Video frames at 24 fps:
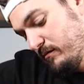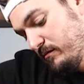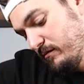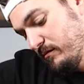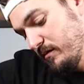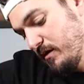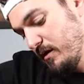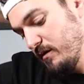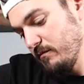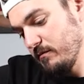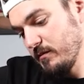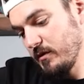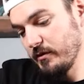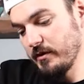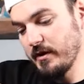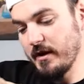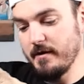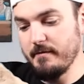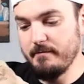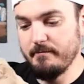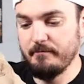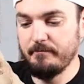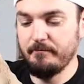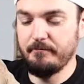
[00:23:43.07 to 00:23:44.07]
Oh, okay.
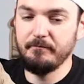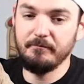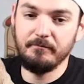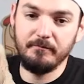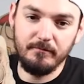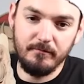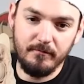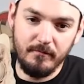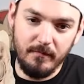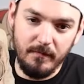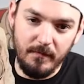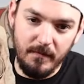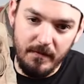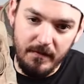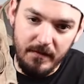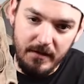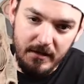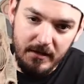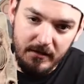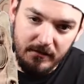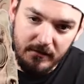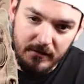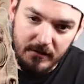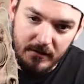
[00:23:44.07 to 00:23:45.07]

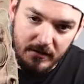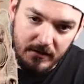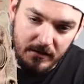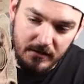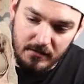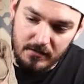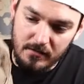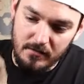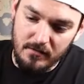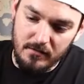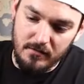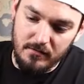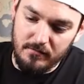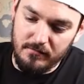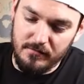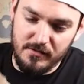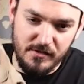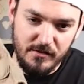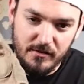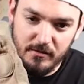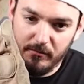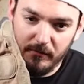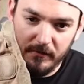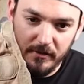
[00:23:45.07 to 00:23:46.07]
This is
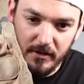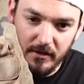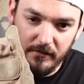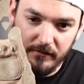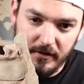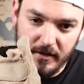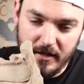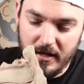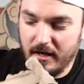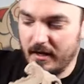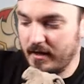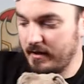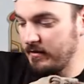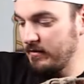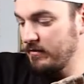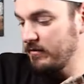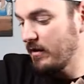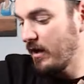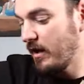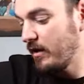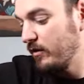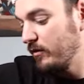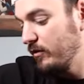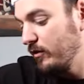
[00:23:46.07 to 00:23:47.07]
just some gloves I had.
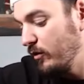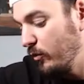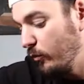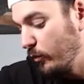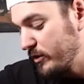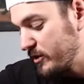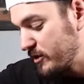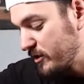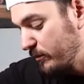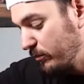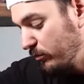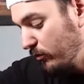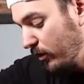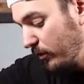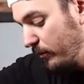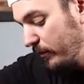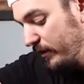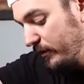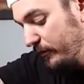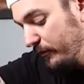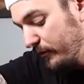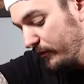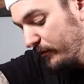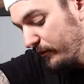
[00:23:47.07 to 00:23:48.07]
I don't know which deployment
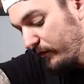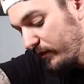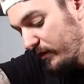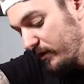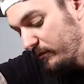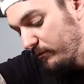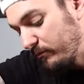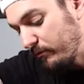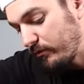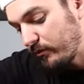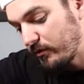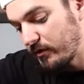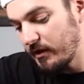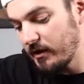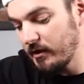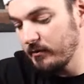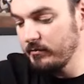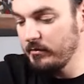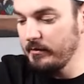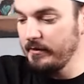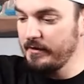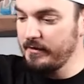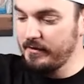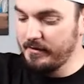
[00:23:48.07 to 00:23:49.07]
it was from.
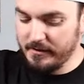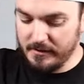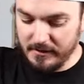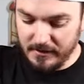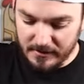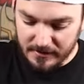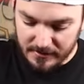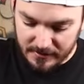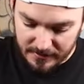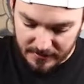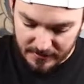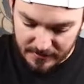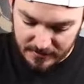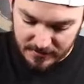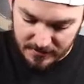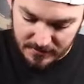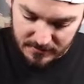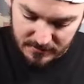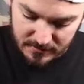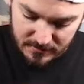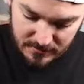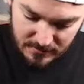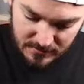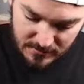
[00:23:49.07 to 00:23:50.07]
Probably Syria,